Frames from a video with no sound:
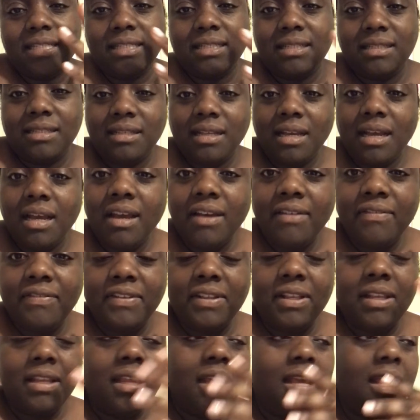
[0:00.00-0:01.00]
of stuff.
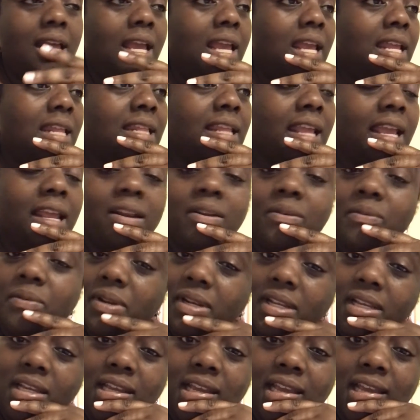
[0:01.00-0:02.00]
And they don't
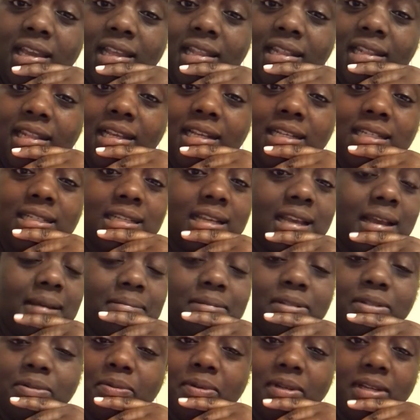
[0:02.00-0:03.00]
want to, these
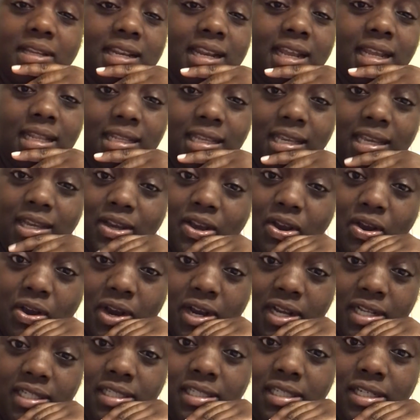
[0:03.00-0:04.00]
cops don't want to get out their
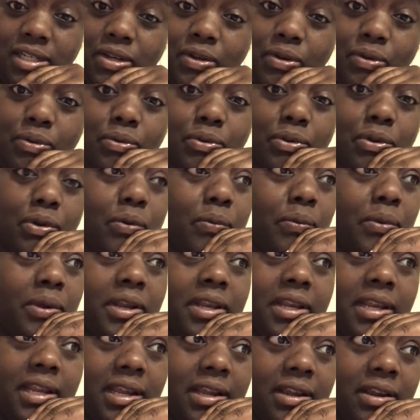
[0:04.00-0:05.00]
cars to go nowhere
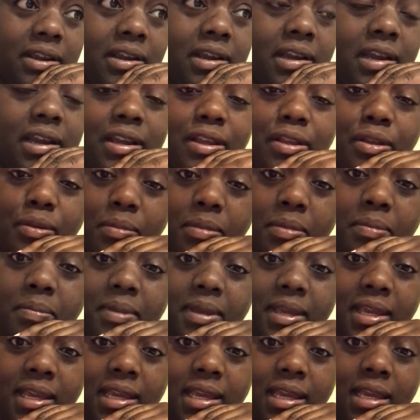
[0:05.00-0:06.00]
near a human
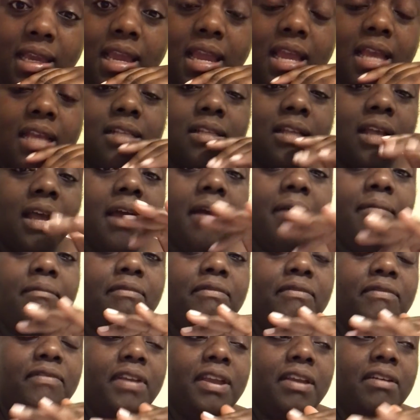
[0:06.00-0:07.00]
being. So I'm
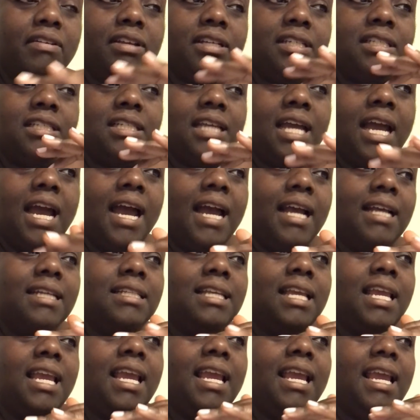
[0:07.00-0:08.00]
very shocked
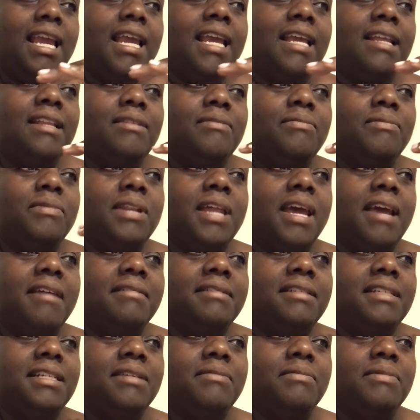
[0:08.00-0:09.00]
at what I've
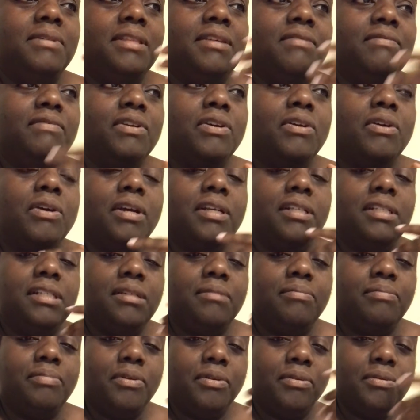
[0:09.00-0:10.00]
seen with in regards to
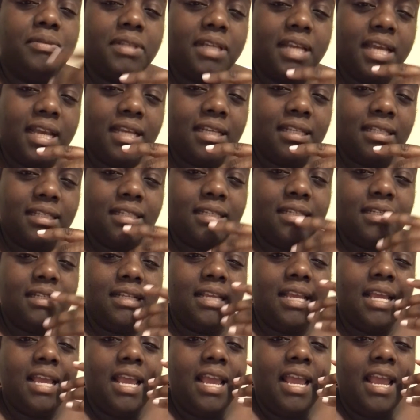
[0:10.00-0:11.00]
protests and
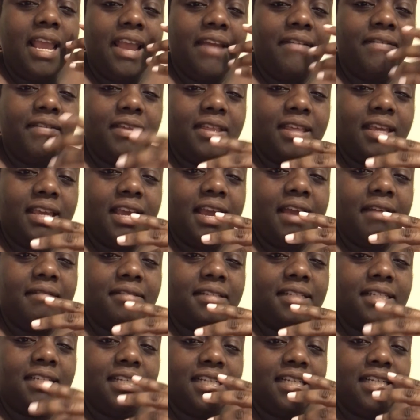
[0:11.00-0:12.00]
everything I've
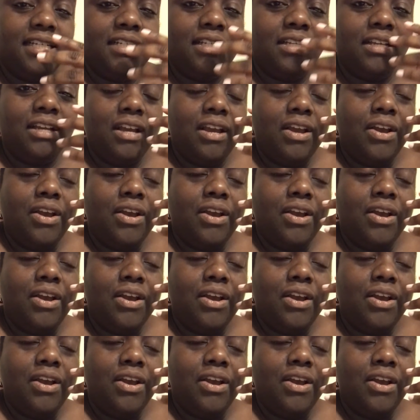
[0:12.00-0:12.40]
seen